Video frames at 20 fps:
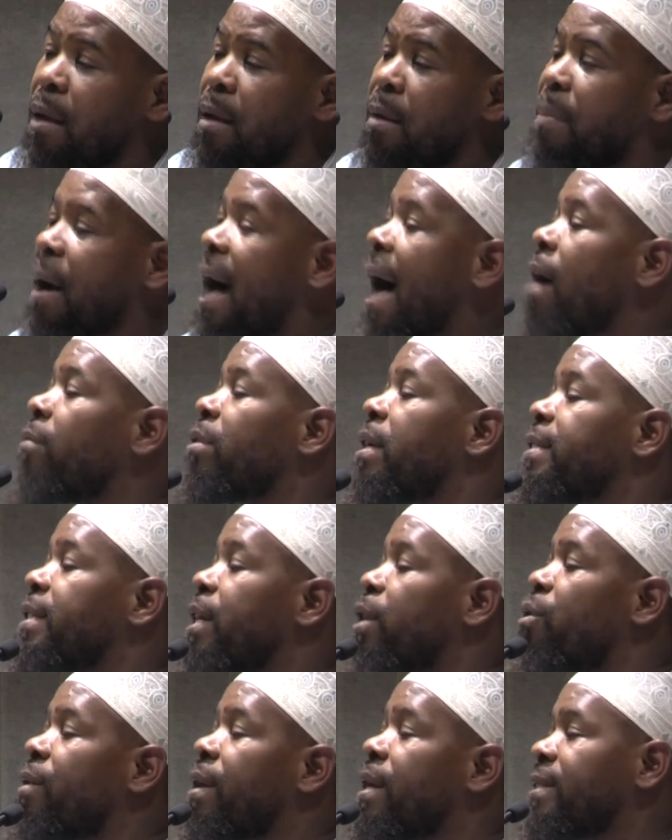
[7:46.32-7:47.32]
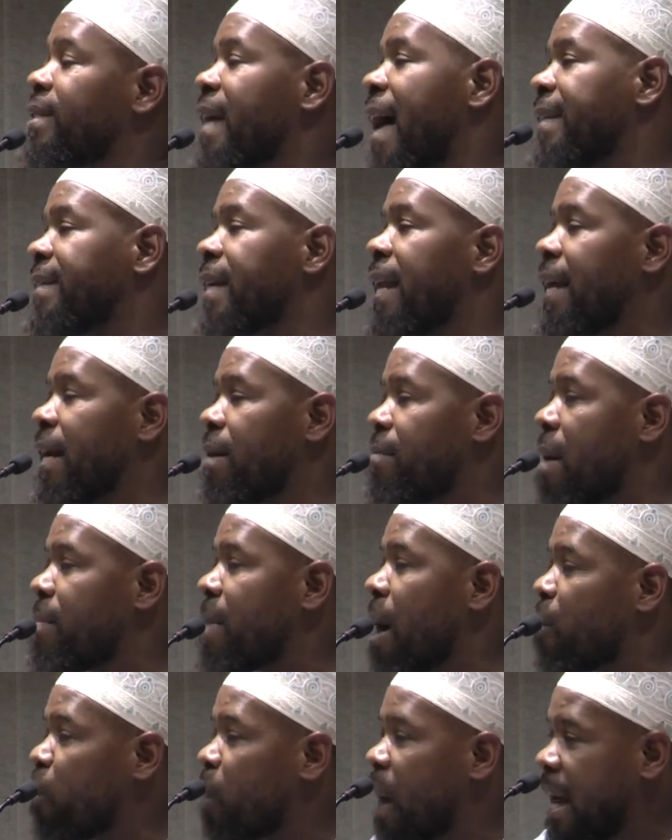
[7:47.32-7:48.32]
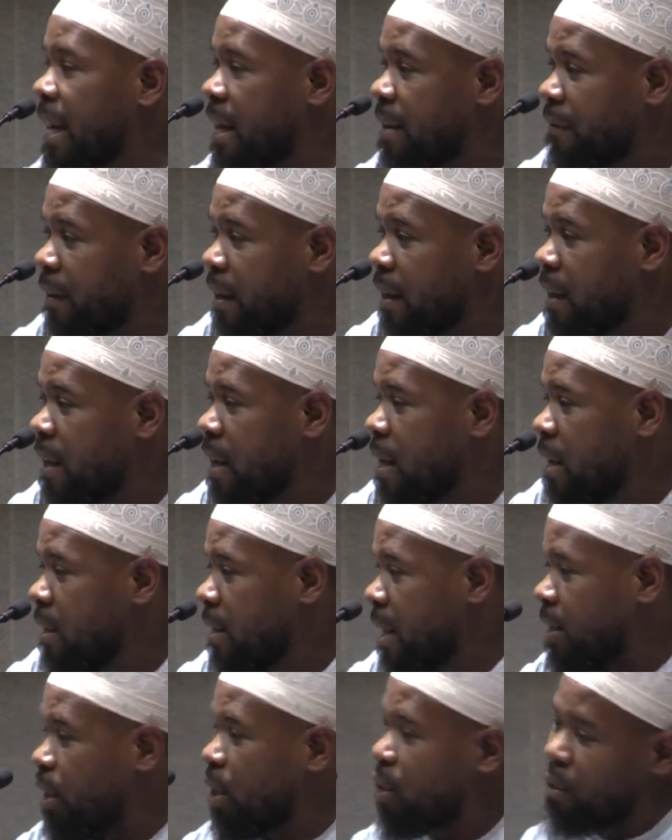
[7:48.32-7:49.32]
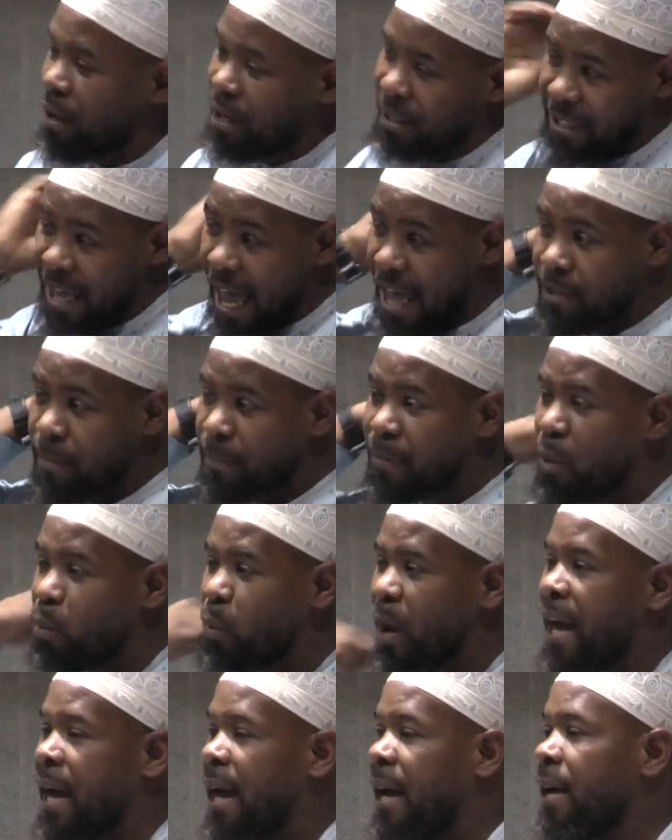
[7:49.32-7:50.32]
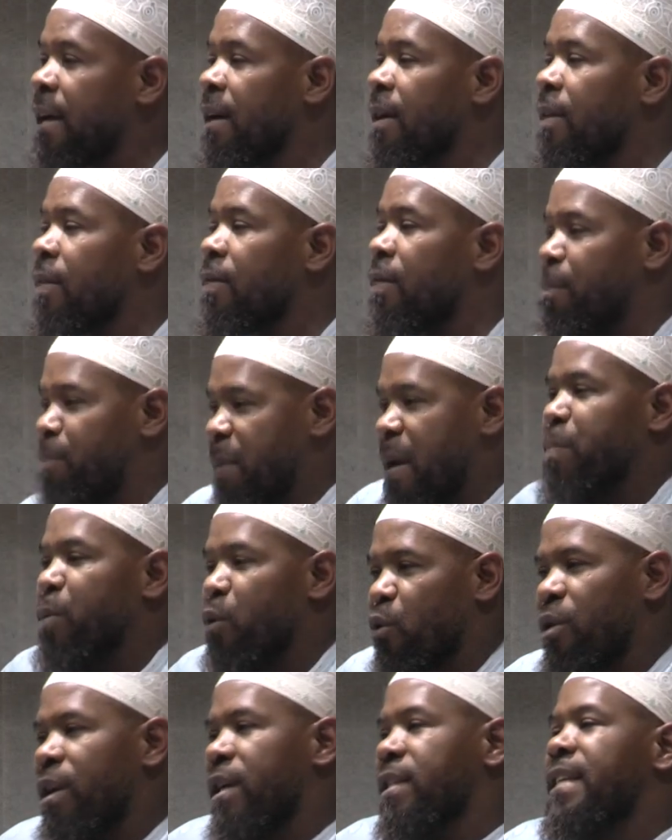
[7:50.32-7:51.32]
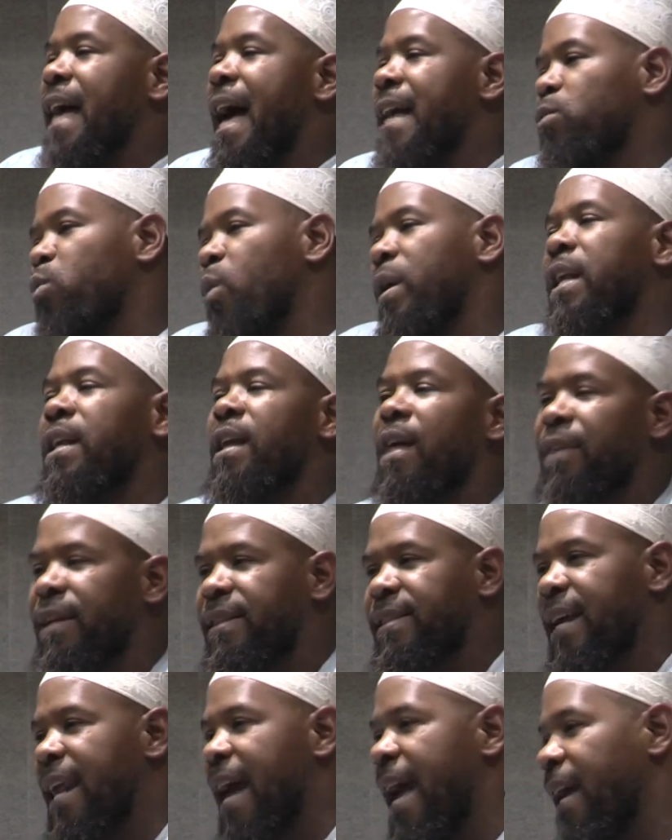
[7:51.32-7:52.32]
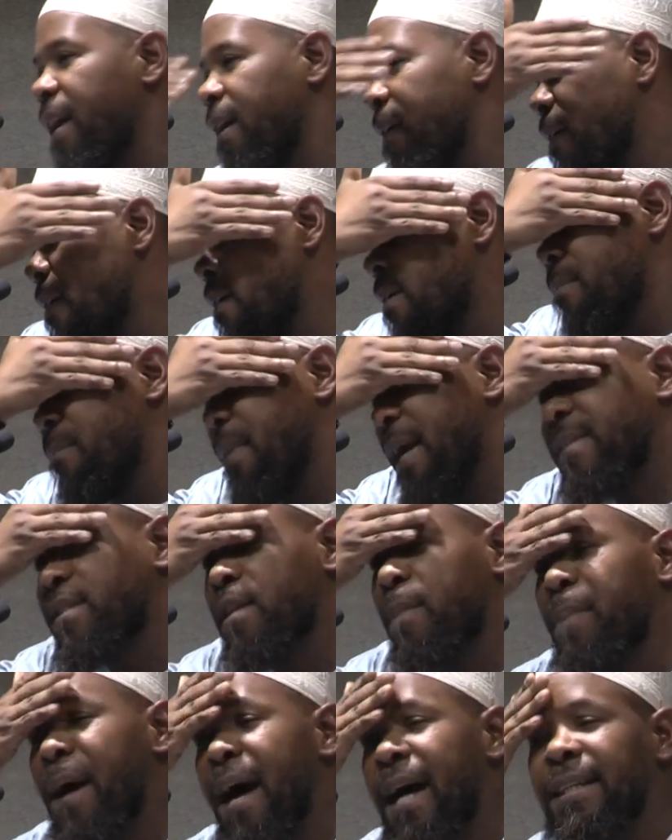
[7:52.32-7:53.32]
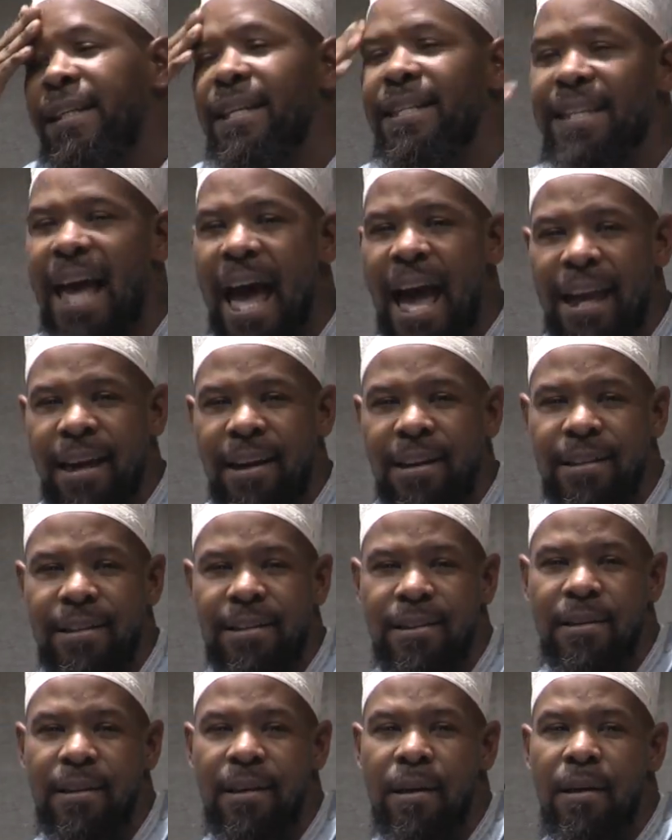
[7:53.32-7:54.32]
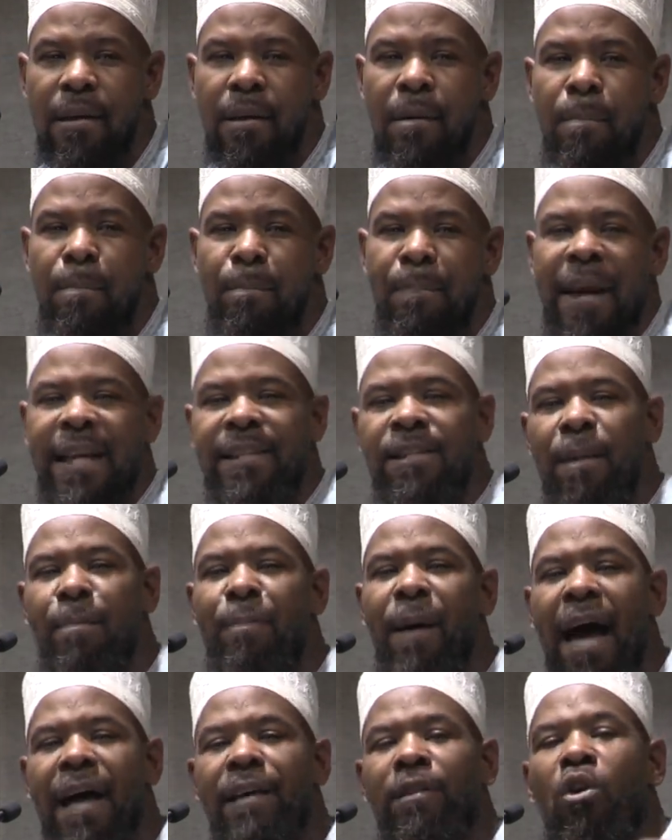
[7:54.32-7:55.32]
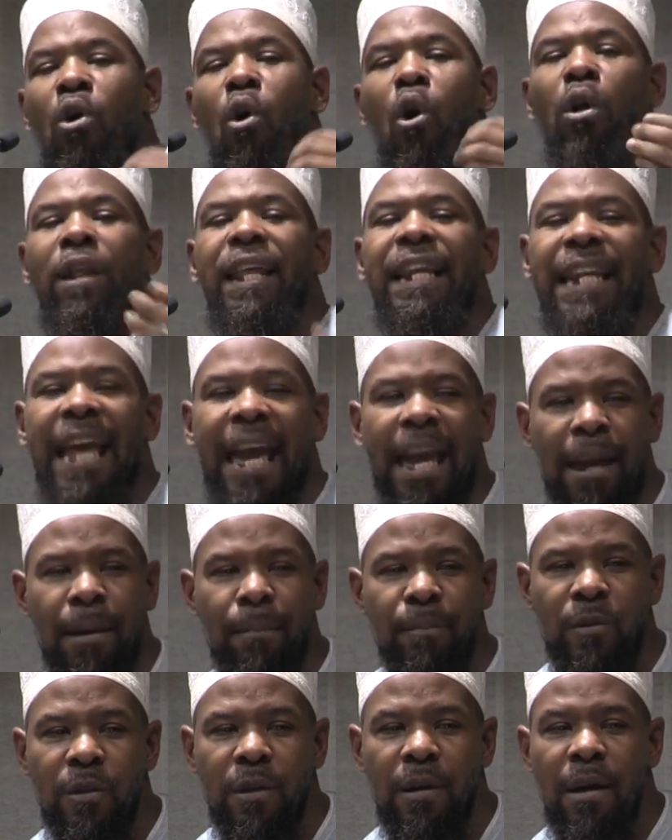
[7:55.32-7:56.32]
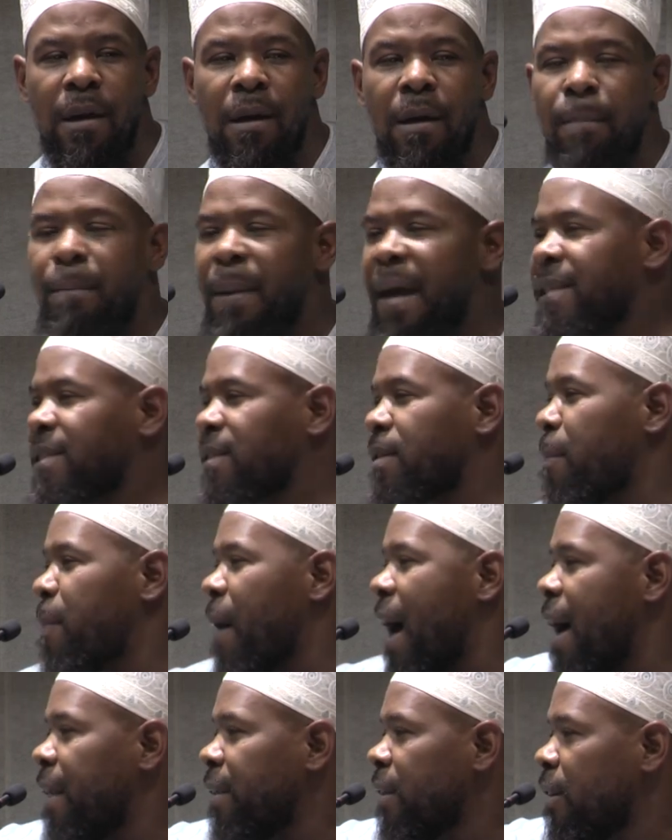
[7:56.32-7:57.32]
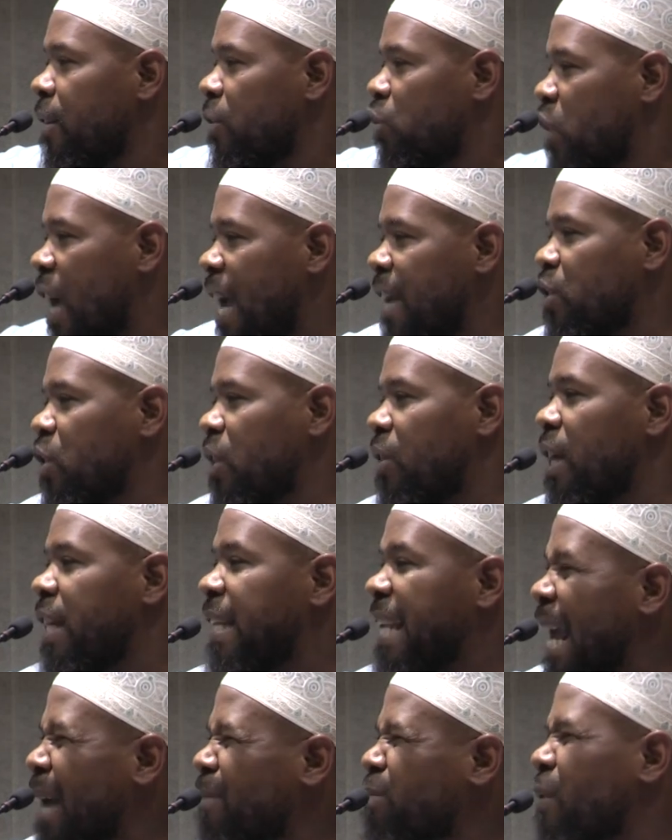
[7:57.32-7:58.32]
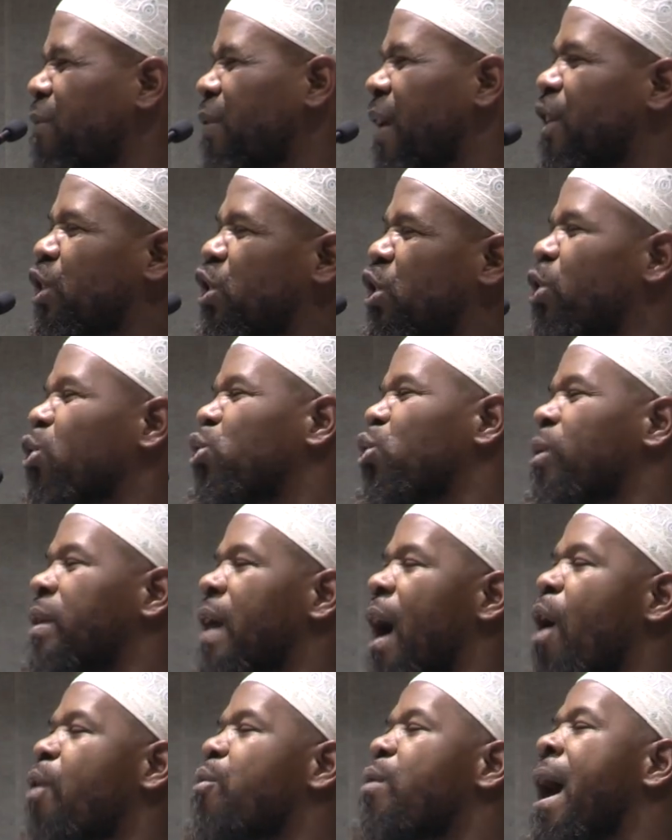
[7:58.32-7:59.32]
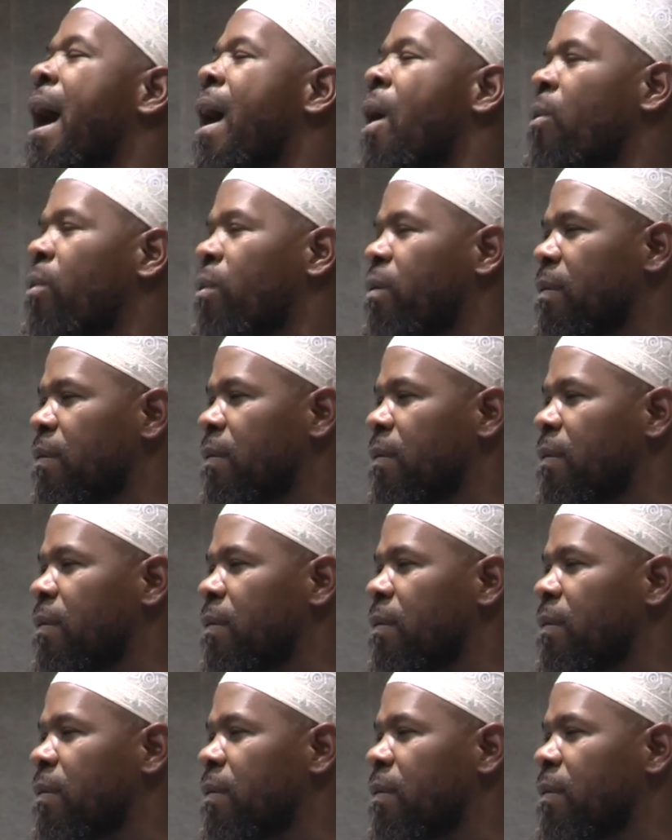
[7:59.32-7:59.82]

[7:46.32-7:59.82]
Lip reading: But how does he criticize Al-Imam Abu Hanifa? Does he criticize him the way the people criticize one another today? Based upon desires, based upon calling names, based upon changing the names of their children around.